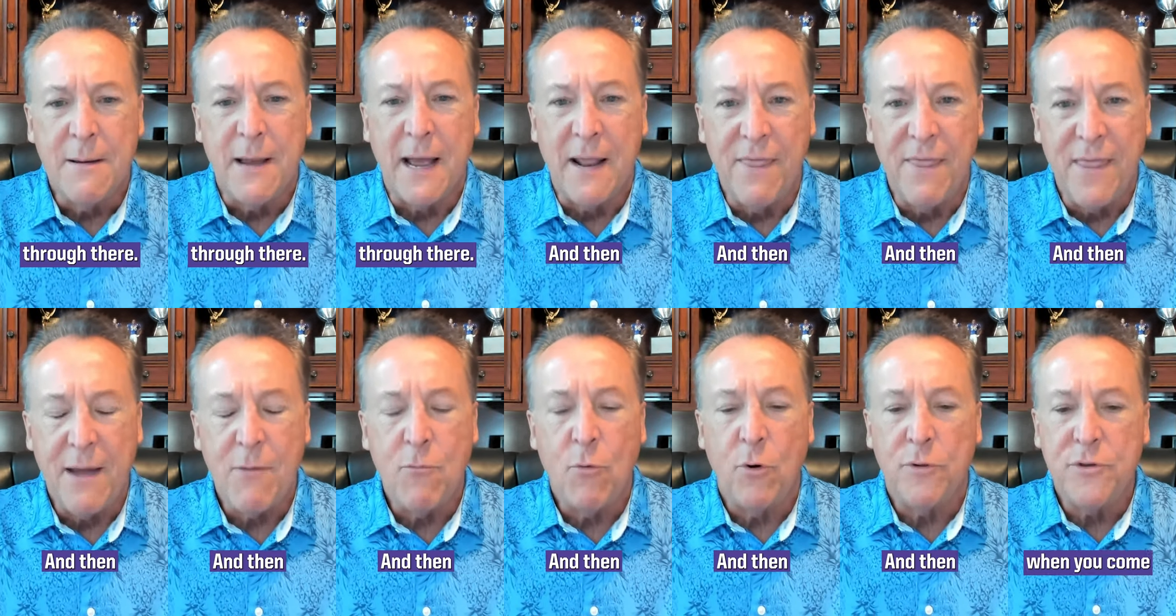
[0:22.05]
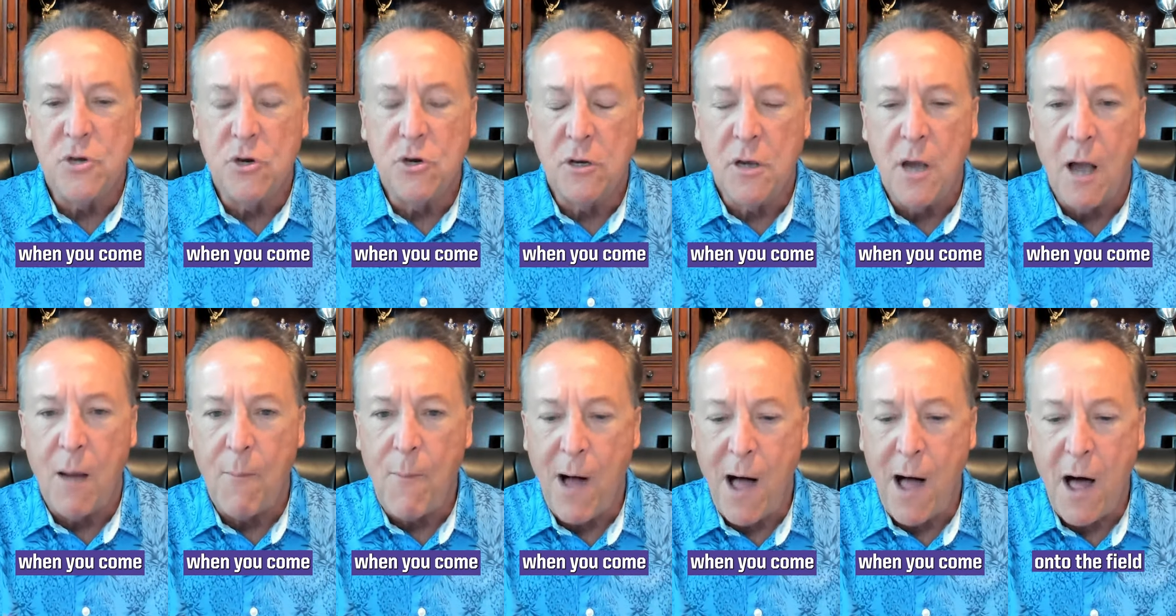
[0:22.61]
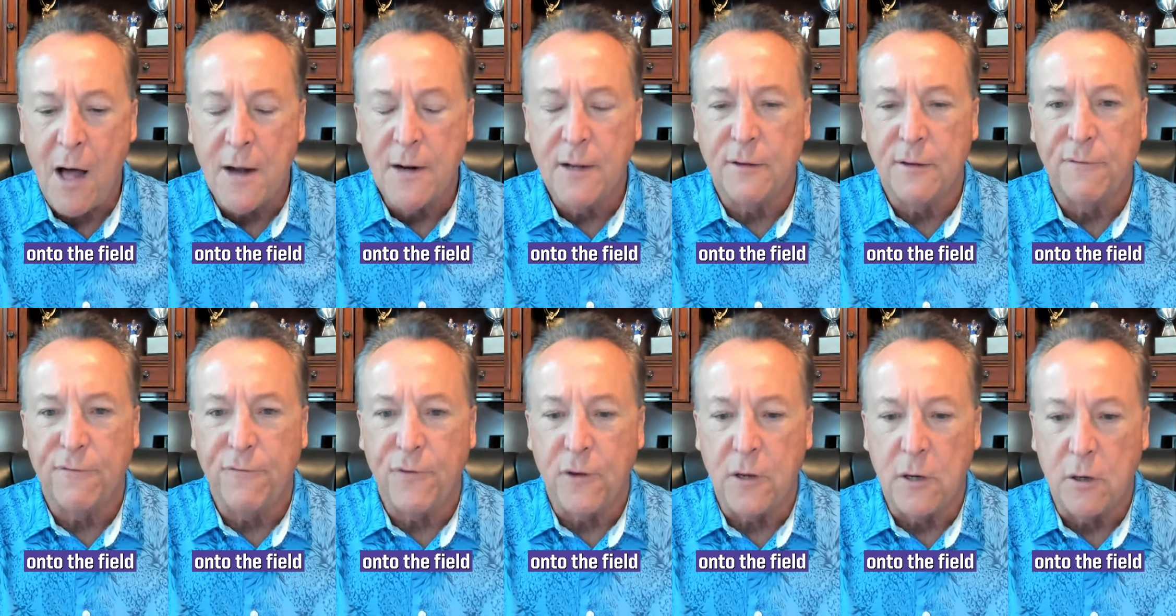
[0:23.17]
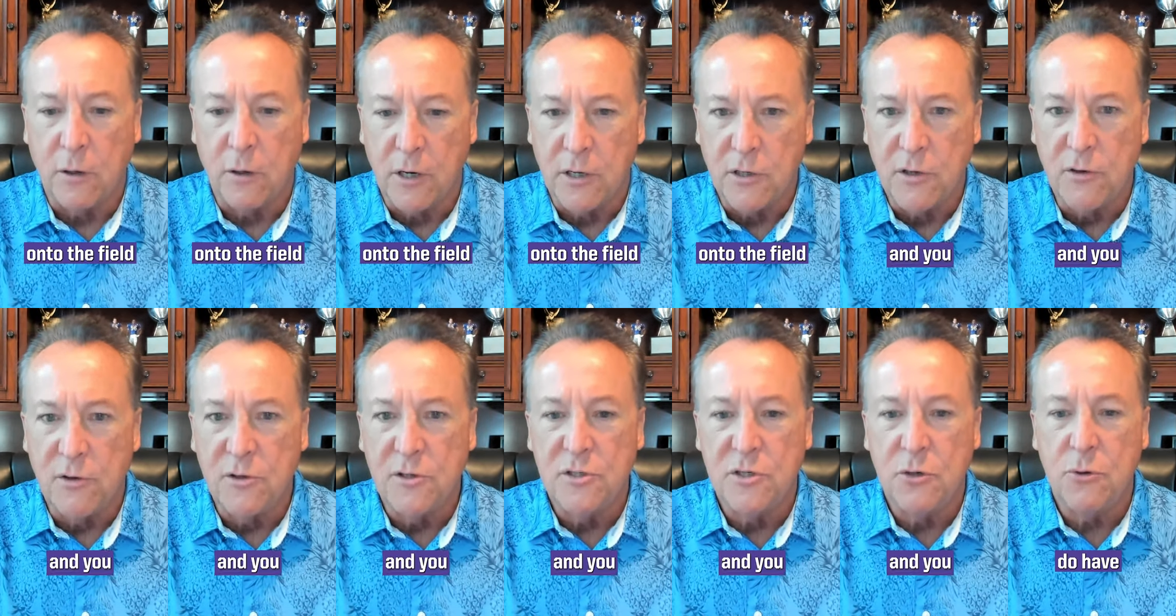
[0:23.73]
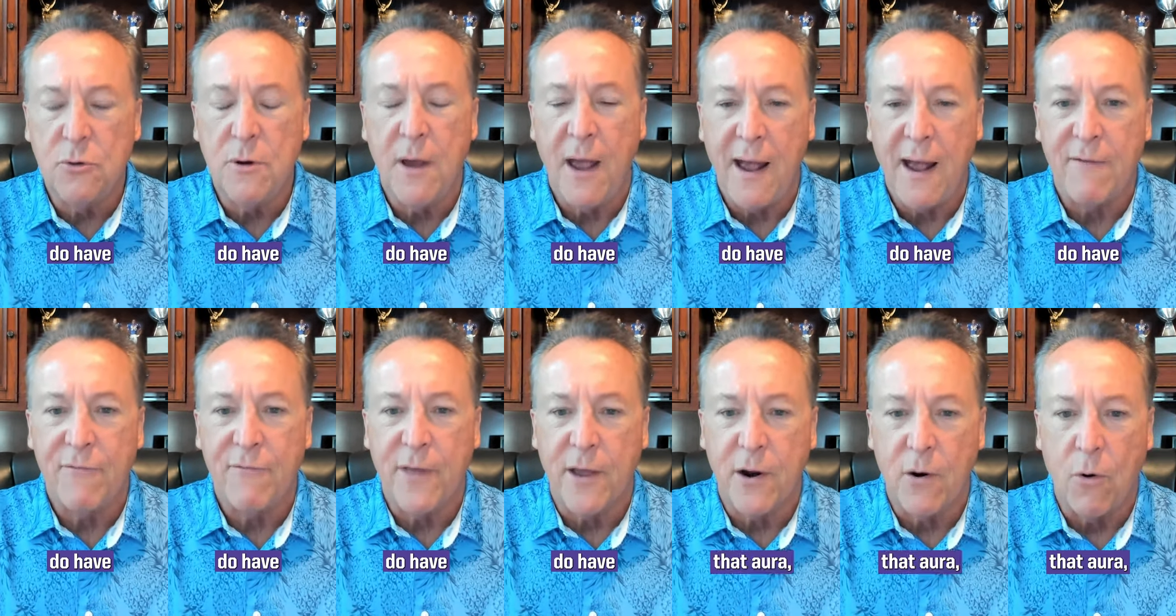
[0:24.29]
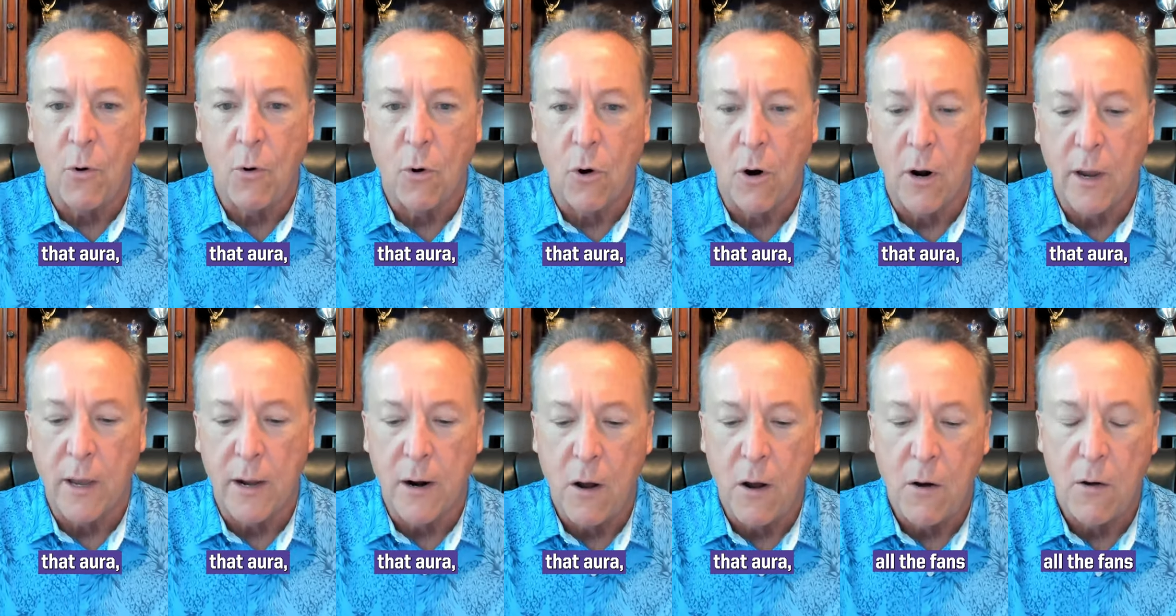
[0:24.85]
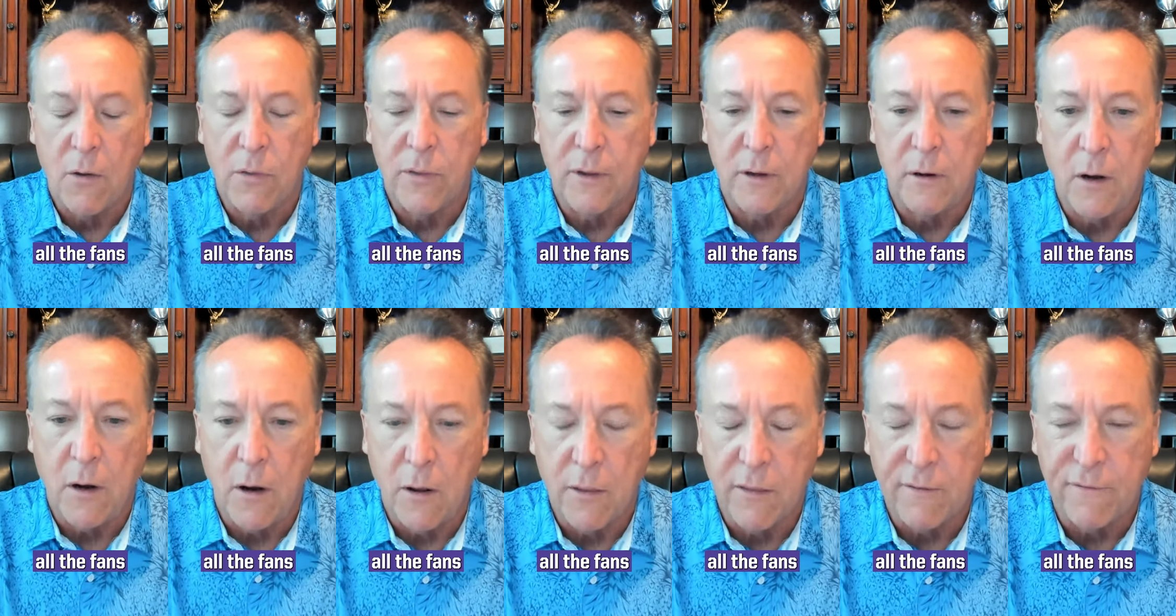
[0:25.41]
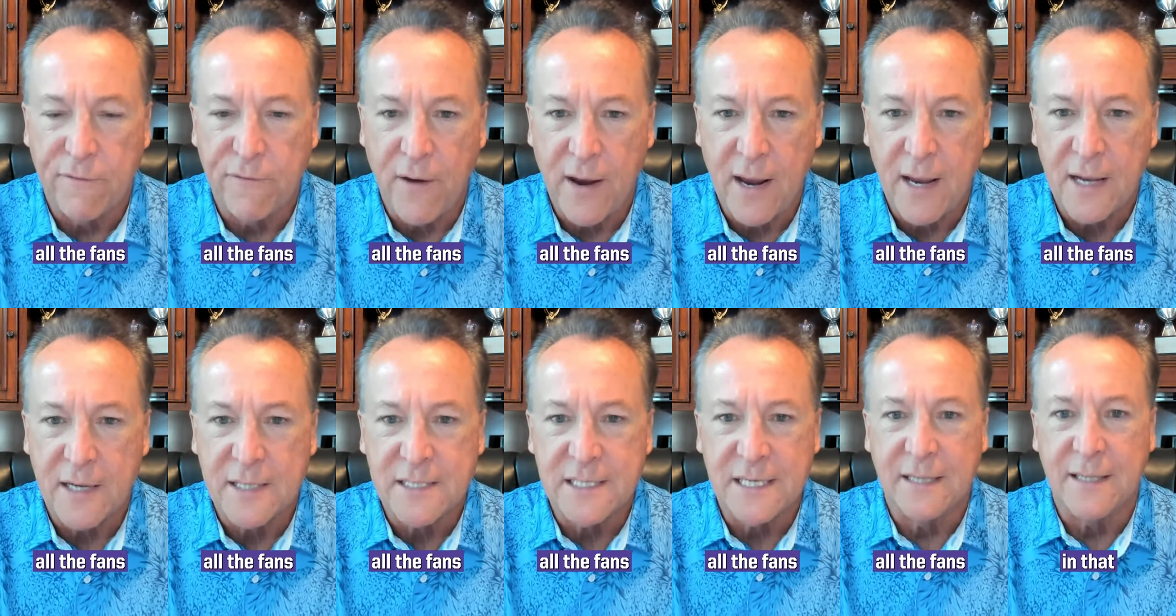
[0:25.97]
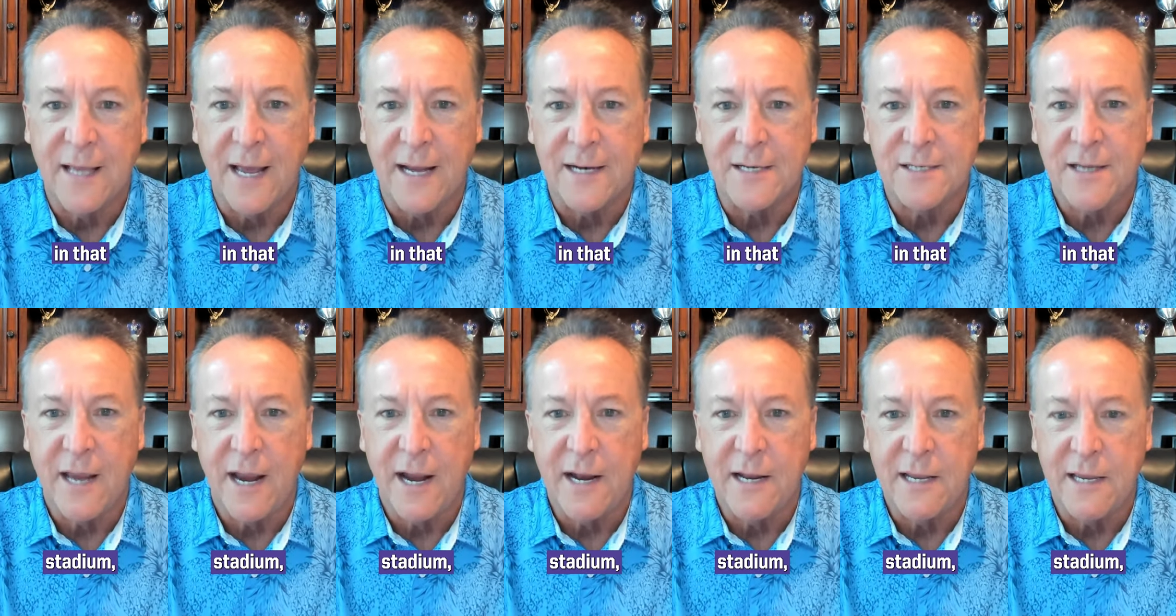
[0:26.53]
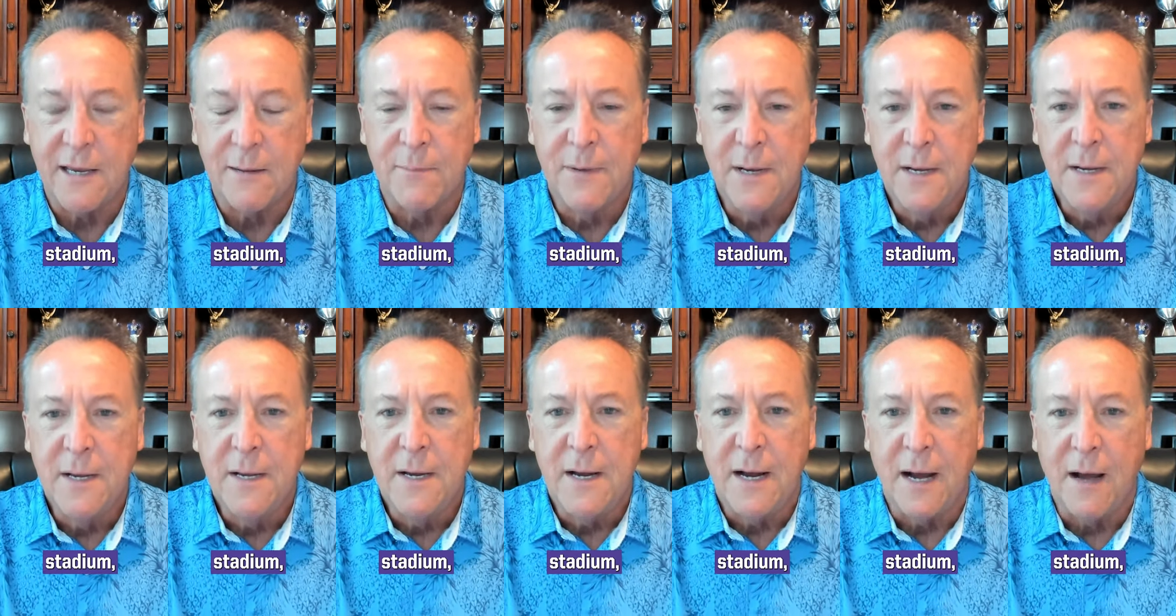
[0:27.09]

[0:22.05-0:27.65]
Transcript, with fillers: And then when you come onto the field and you do have that aura and all the all the fans in that stadium